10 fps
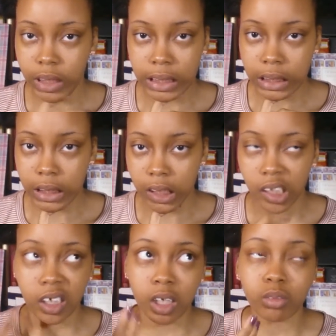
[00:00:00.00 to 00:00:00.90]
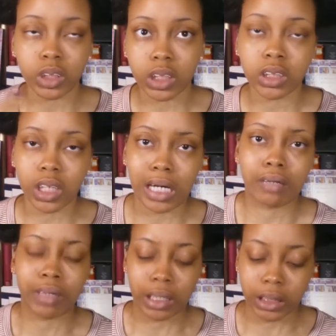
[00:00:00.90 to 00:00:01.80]
has a sin. Guilt is
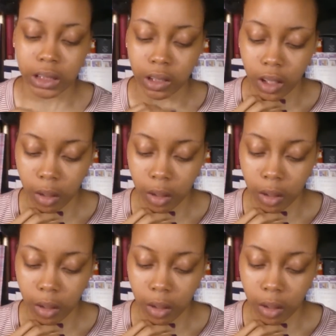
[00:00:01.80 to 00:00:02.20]
kind of like a sin.